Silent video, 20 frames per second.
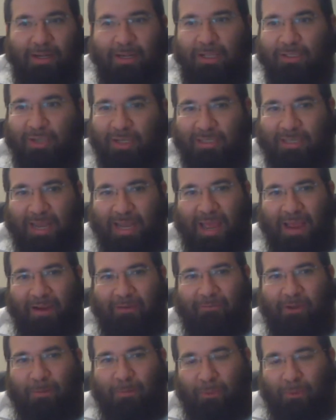So I said,
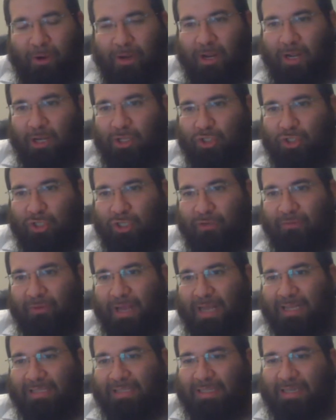every boy in our yeshiva
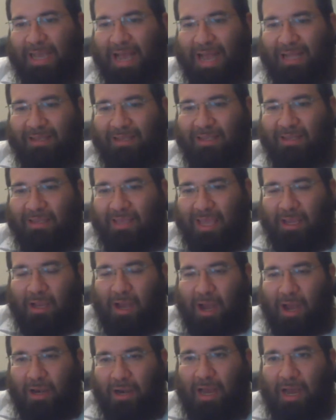has got to take
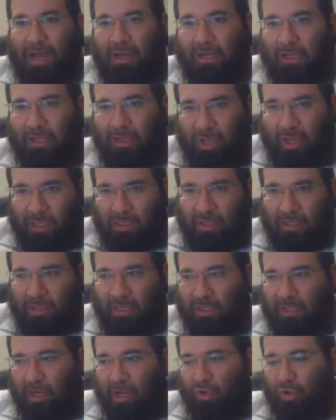on a hachlata
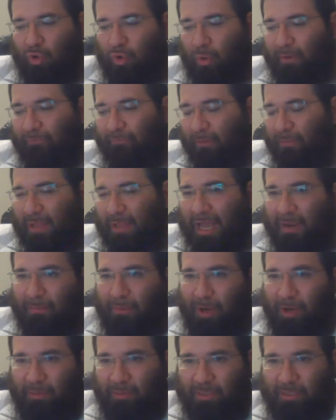that they're doing from Lag
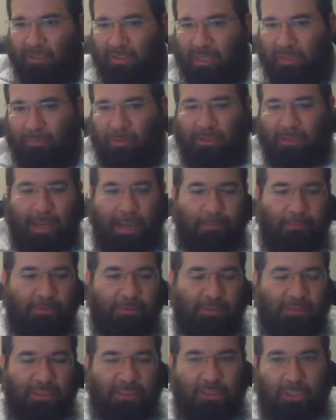BaOmer till Gimel
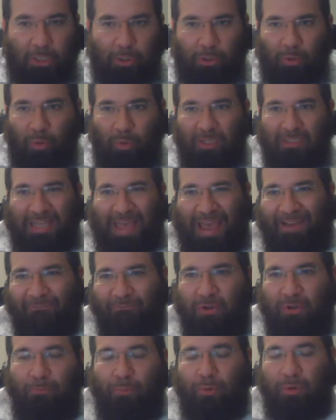Tammuz. And so it was.
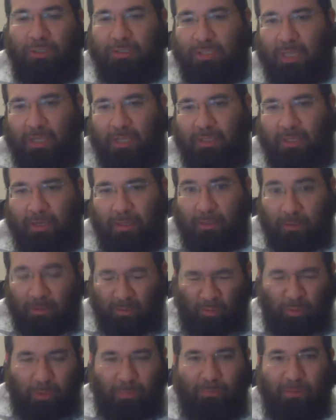Every boy signed on it.
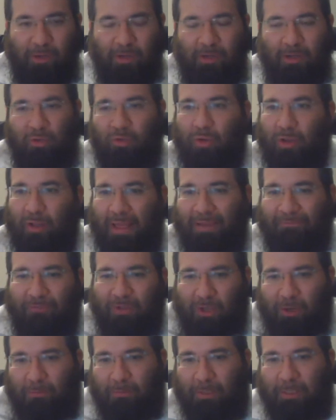We put it into an
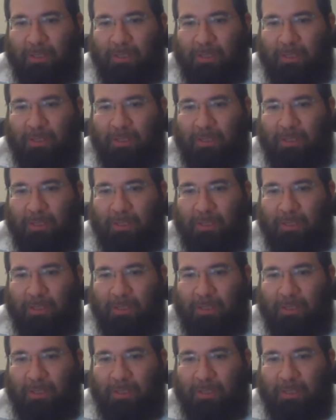envelope.